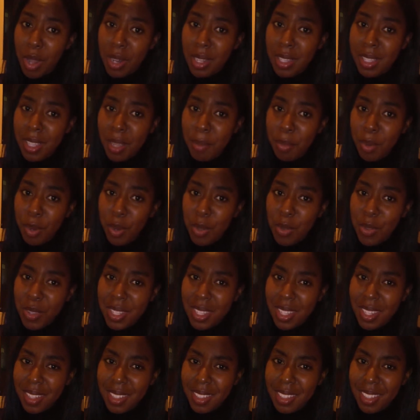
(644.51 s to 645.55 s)
step
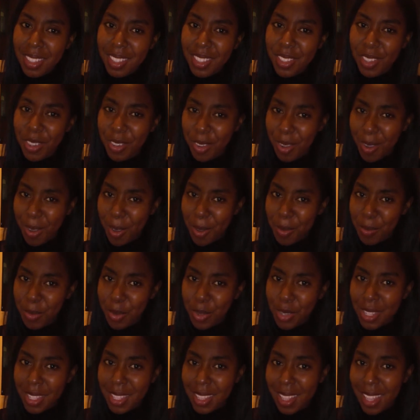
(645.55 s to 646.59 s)
closer. You're
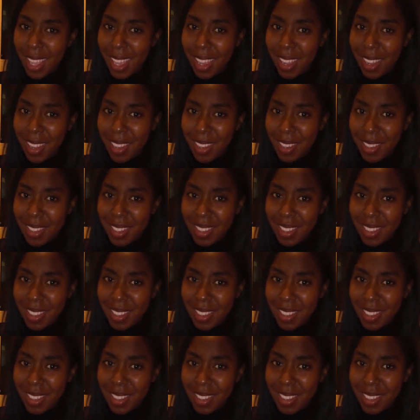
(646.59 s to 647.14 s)
almost there.